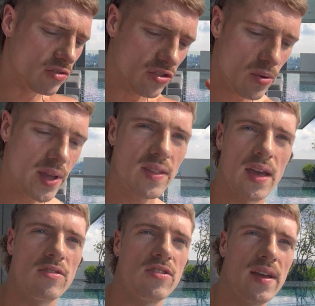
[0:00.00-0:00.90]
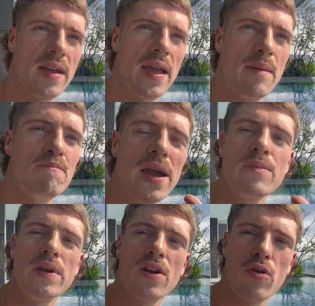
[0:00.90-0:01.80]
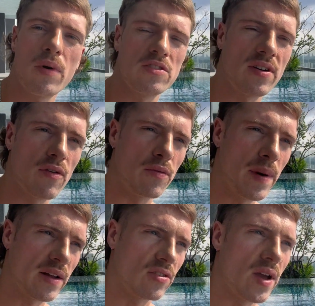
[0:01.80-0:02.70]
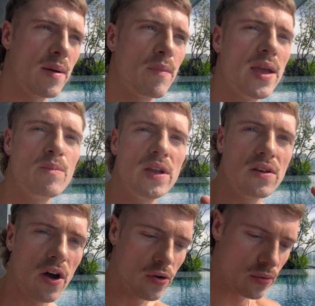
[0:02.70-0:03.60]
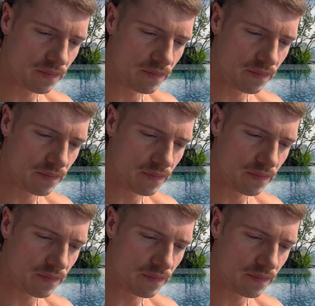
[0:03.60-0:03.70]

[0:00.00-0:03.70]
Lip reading: Doing this, it made me know myself better. It made me know